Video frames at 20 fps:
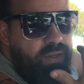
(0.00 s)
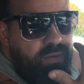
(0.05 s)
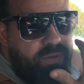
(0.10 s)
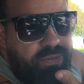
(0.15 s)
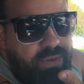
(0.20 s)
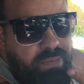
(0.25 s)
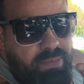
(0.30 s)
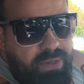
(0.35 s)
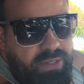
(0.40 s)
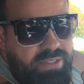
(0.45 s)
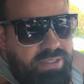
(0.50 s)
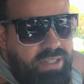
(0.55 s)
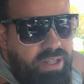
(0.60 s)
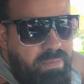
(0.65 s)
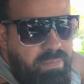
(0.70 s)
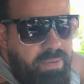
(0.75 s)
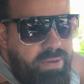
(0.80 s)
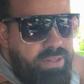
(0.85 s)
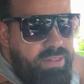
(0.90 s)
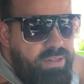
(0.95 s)
you know, if I messed
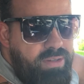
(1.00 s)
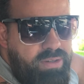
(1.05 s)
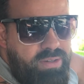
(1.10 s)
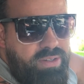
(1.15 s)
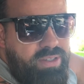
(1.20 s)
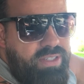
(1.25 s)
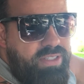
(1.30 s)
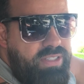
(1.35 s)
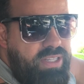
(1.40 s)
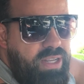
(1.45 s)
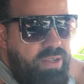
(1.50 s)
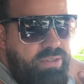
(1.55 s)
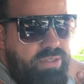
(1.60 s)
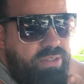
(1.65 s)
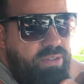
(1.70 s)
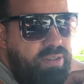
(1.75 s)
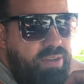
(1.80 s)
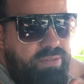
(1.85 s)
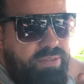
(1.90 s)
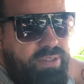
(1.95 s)
up, I learn at his
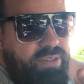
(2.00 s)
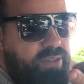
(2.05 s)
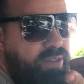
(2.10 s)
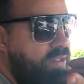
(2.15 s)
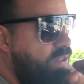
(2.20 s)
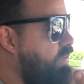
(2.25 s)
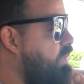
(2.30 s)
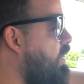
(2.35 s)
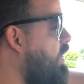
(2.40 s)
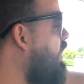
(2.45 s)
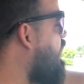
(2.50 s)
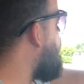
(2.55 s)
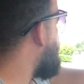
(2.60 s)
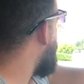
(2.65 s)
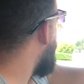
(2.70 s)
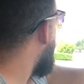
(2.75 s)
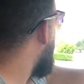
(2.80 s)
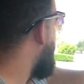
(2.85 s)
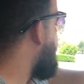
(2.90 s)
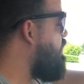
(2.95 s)
house. I don't have to learn at the
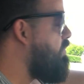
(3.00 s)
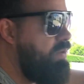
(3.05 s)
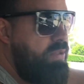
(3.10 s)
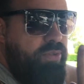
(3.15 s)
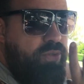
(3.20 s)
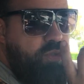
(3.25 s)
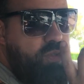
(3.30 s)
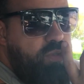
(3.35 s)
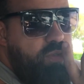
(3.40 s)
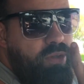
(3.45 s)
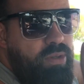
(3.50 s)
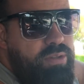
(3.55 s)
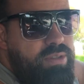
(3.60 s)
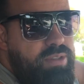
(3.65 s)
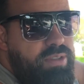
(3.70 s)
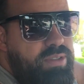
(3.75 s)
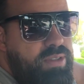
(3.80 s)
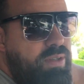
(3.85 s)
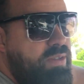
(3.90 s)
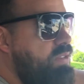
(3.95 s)
warehouse. Practice